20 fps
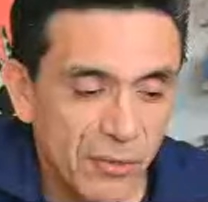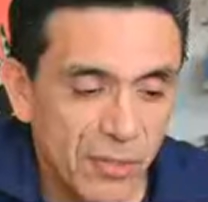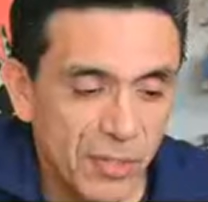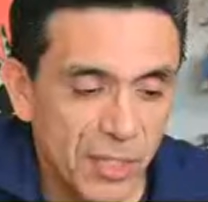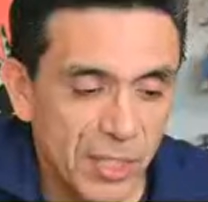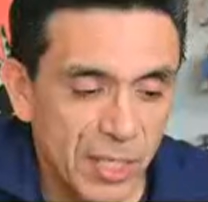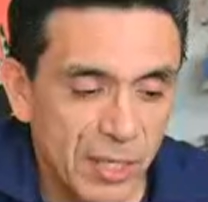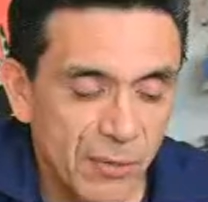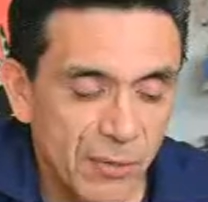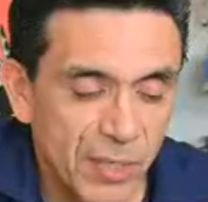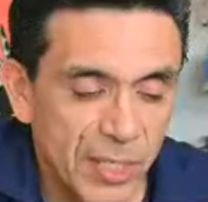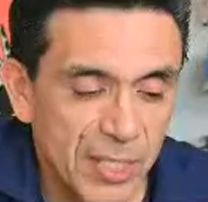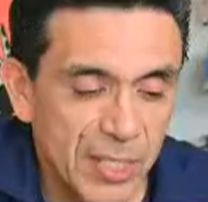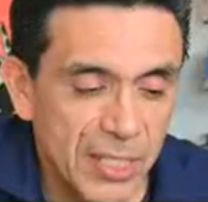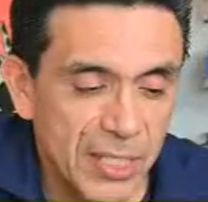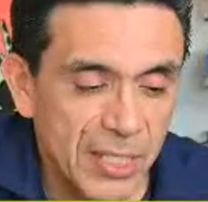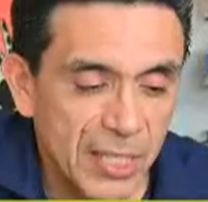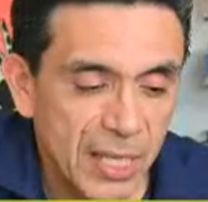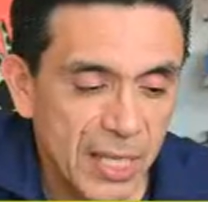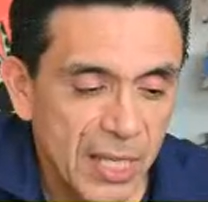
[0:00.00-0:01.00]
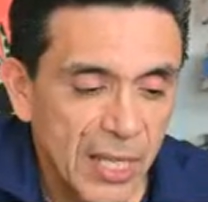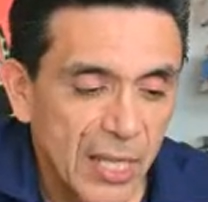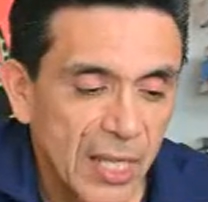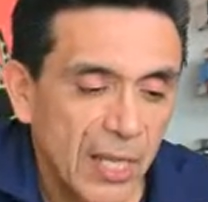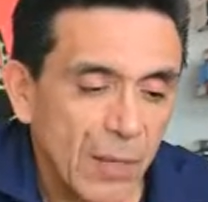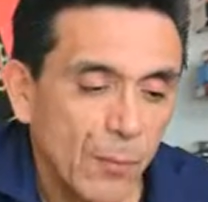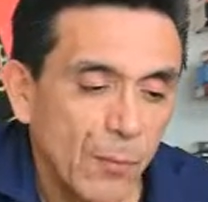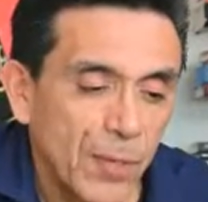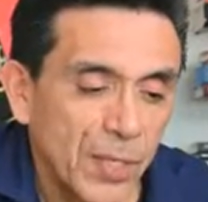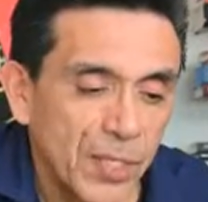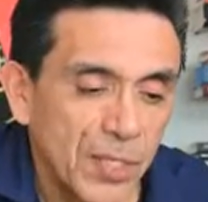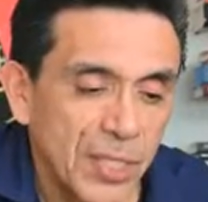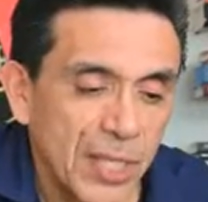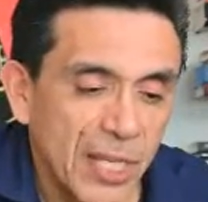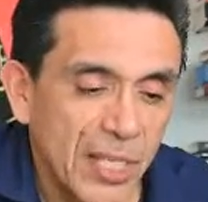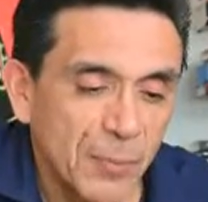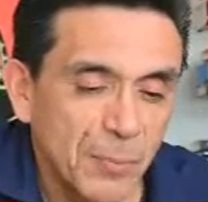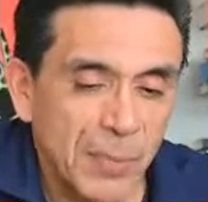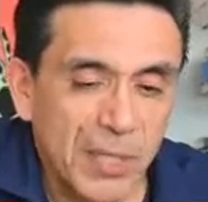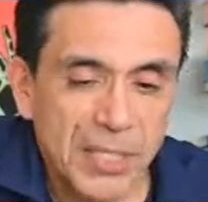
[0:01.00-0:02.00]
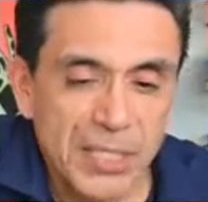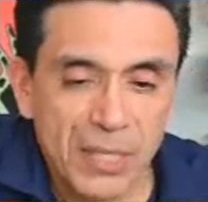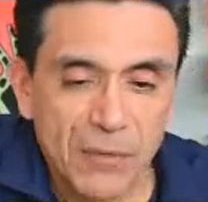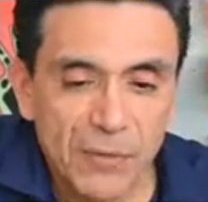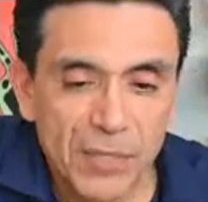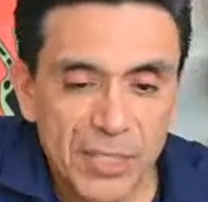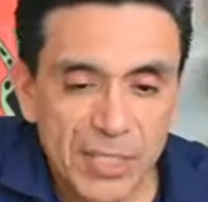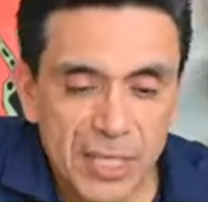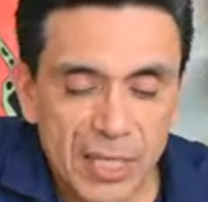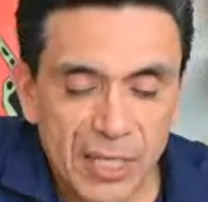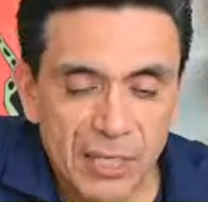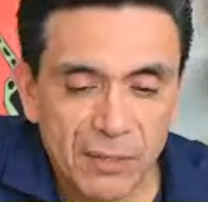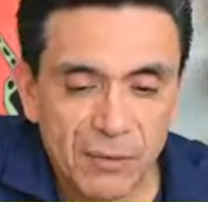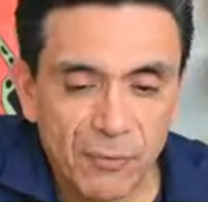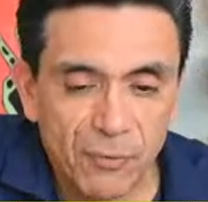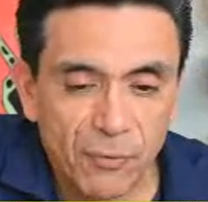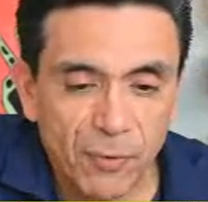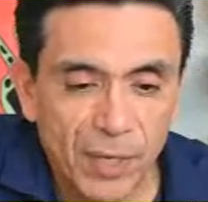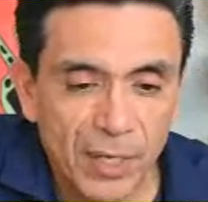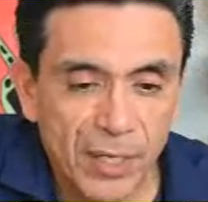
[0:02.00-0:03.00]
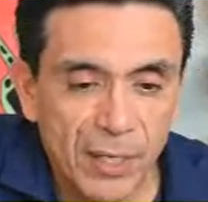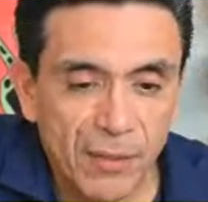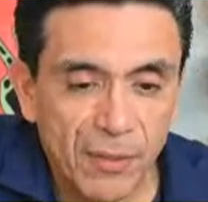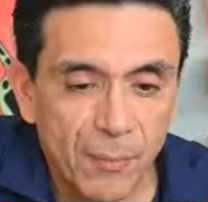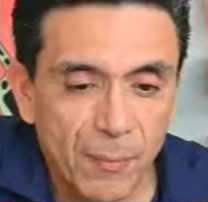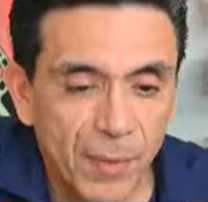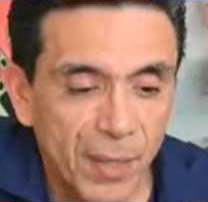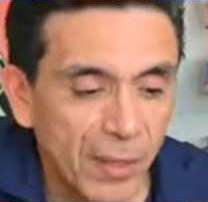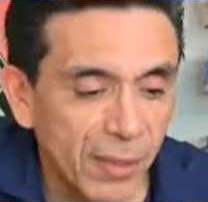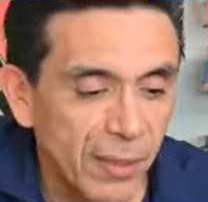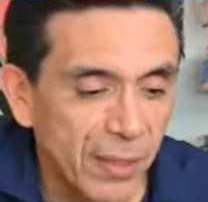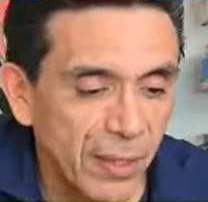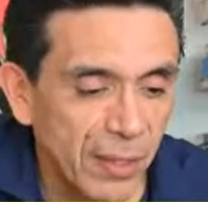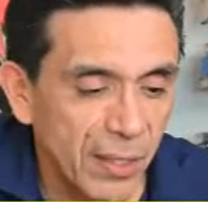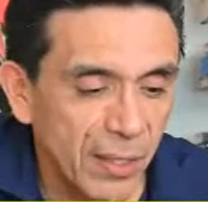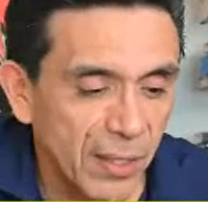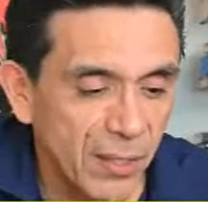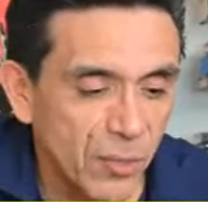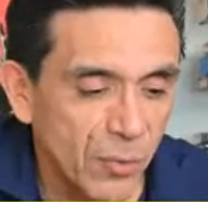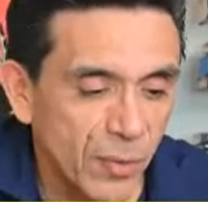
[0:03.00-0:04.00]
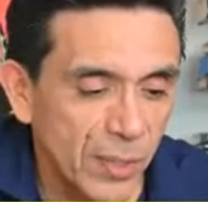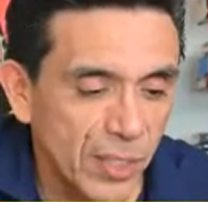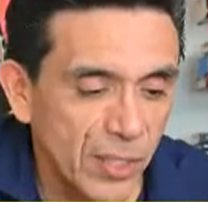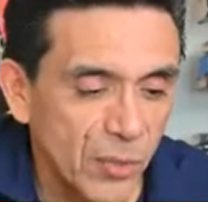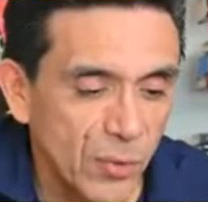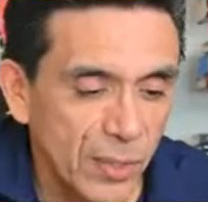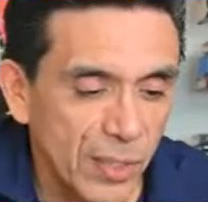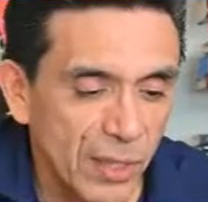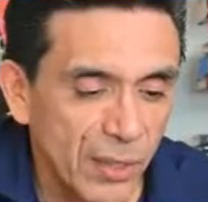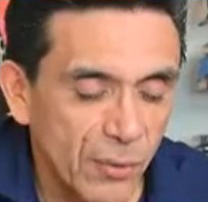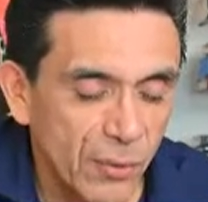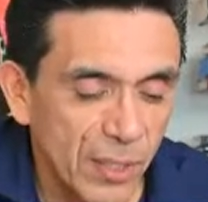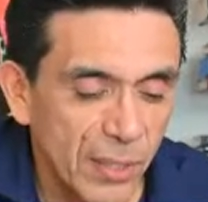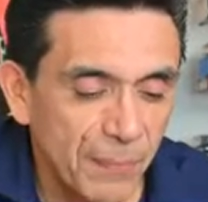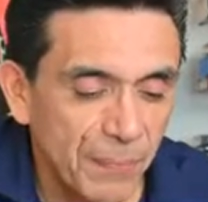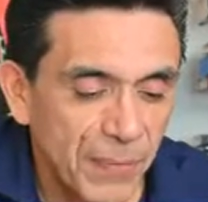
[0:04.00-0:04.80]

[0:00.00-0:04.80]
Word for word: Series, which takes place every second Friday of the month in 2023.